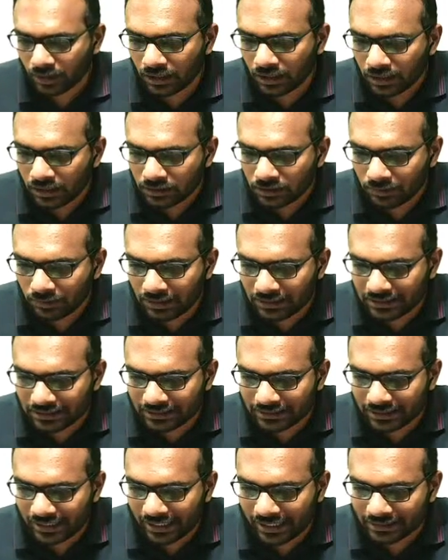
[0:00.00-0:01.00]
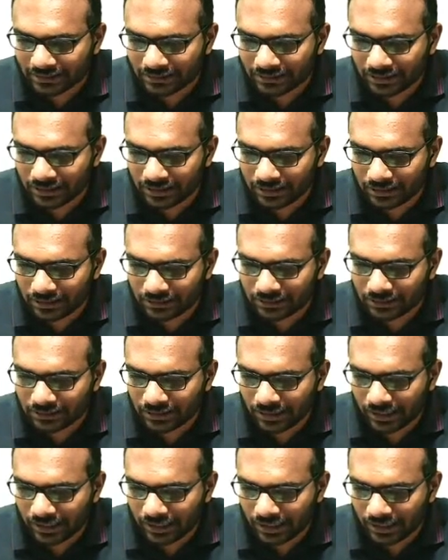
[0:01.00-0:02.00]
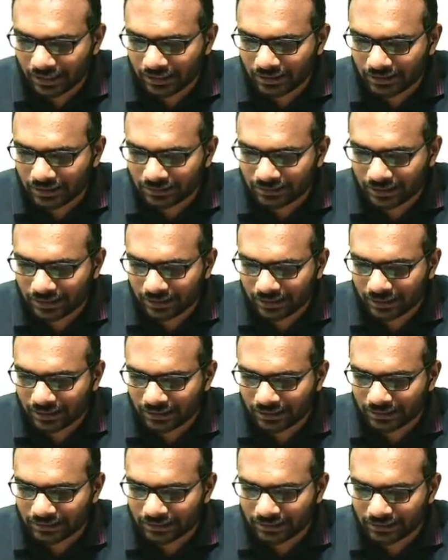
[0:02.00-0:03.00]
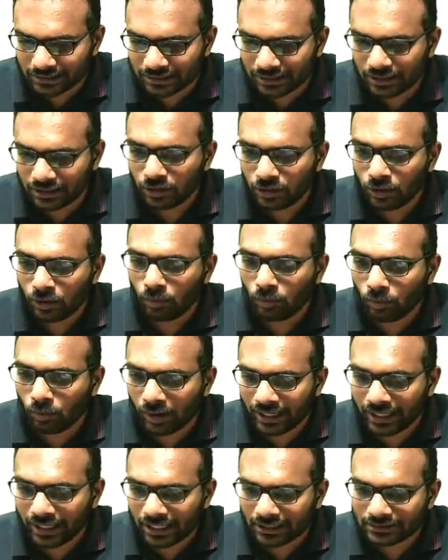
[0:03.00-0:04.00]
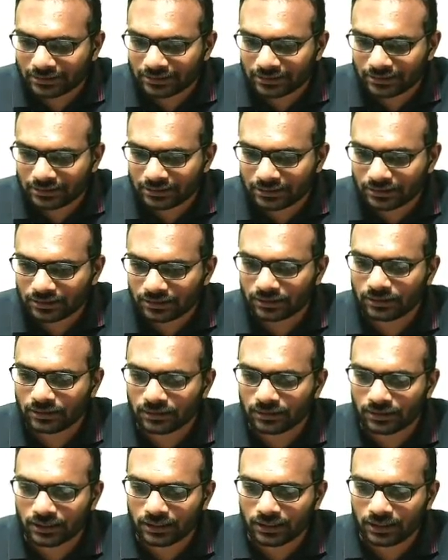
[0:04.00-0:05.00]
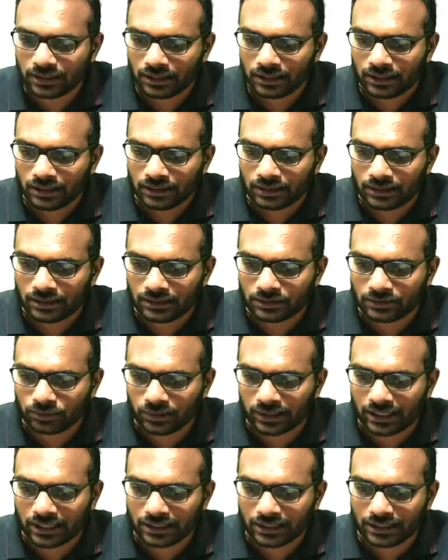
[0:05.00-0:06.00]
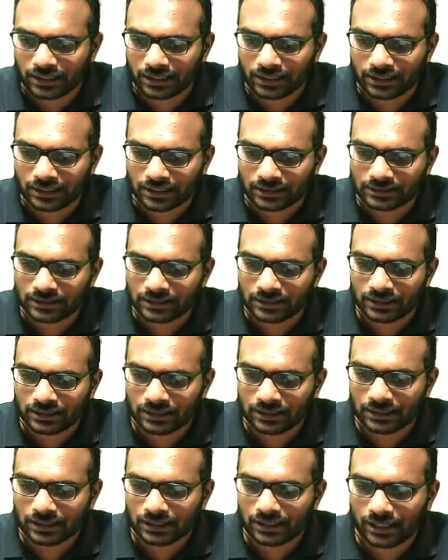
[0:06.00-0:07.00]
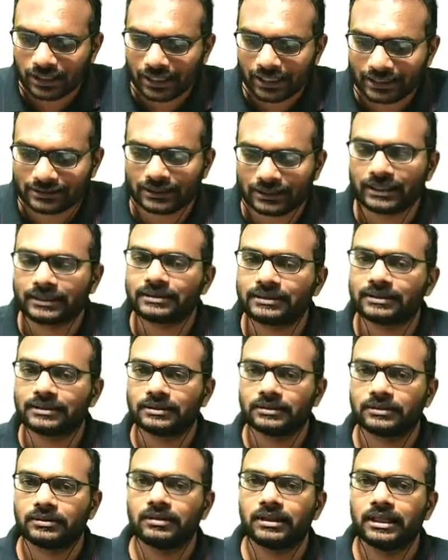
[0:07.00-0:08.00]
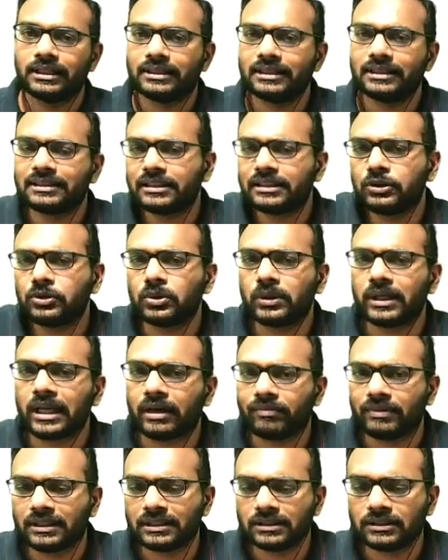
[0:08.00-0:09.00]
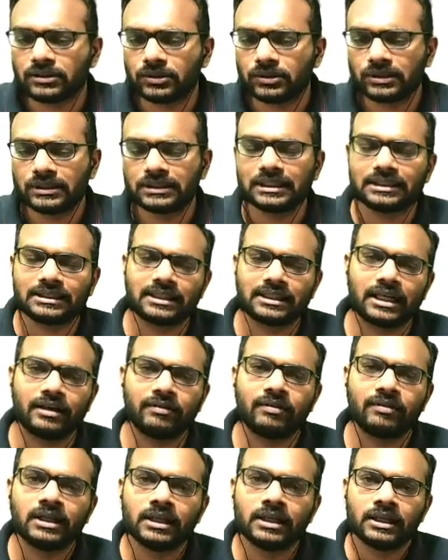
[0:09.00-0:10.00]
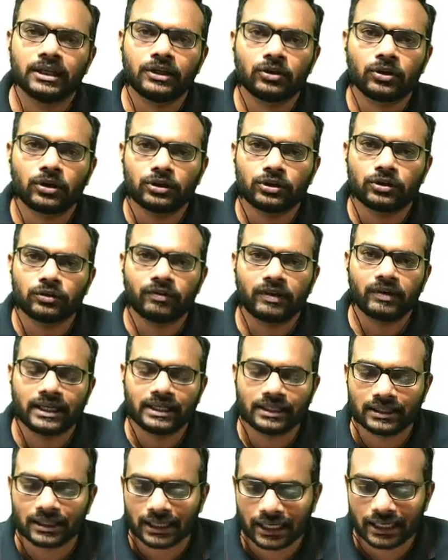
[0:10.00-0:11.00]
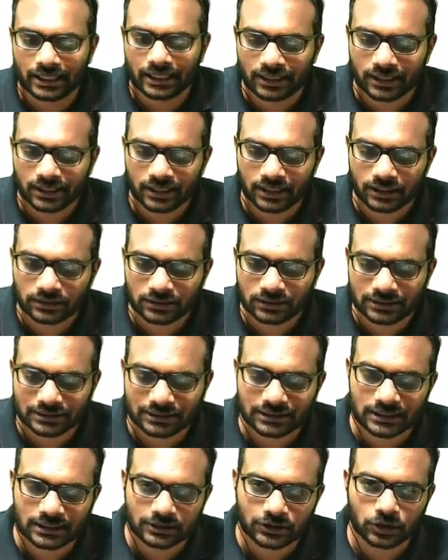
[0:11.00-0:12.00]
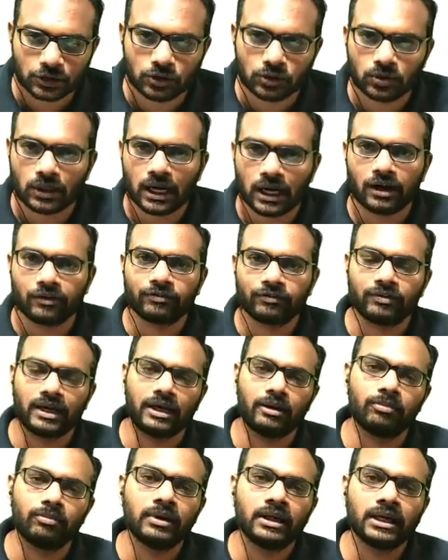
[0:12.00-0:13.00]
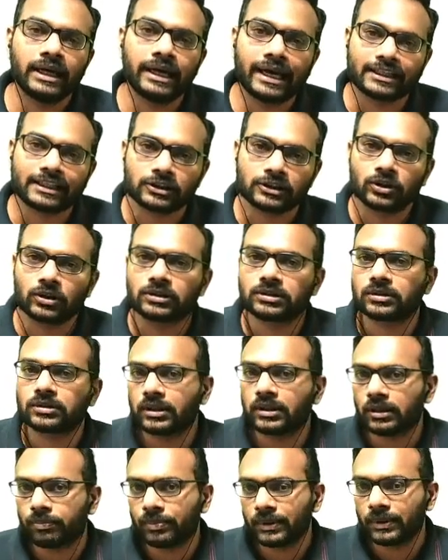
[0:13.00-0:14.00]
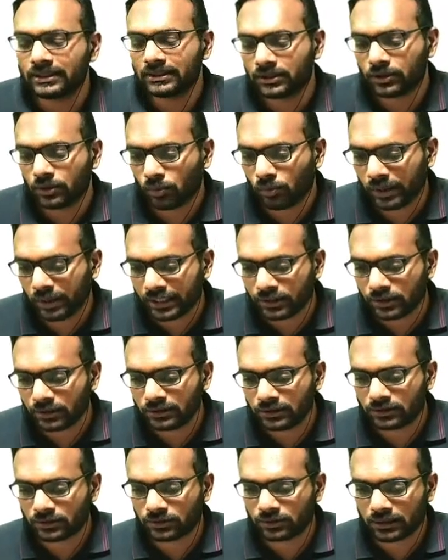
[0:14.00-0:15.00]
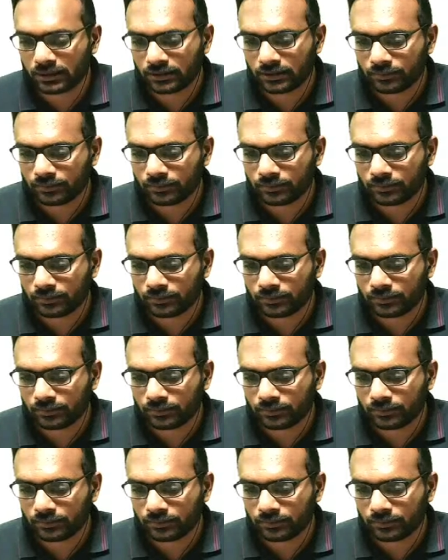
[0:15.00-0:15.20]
So we'll just extend this and say that this is the y-axis. Okay. This we can take it as the x-axis. Right. It's in 2 dimensions. So you just have, in order to find the kinetic energy, is just do half m x dot square plus y dot square.